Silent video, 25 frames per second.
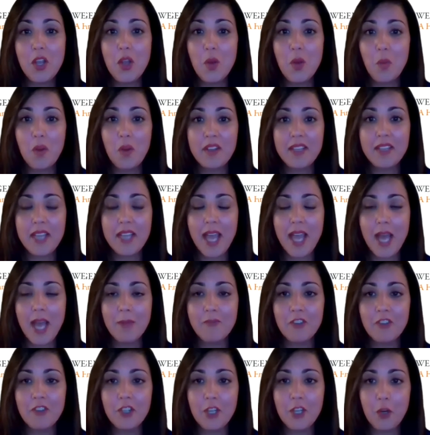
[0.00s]
while the cap
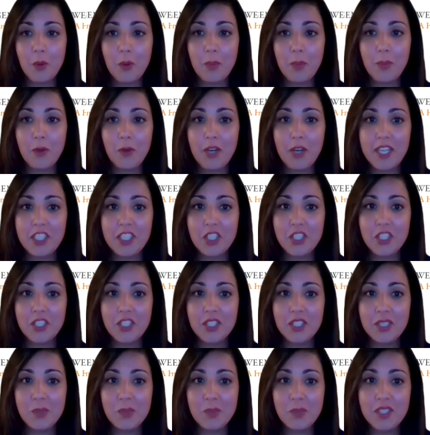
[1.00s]
for
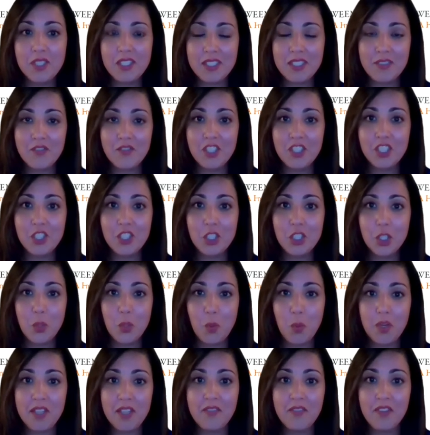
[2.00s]
corporations was lifted to
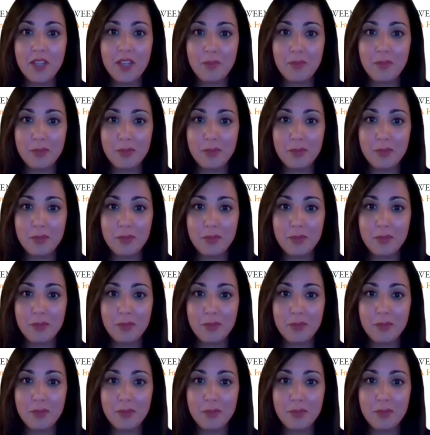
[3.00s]
25%.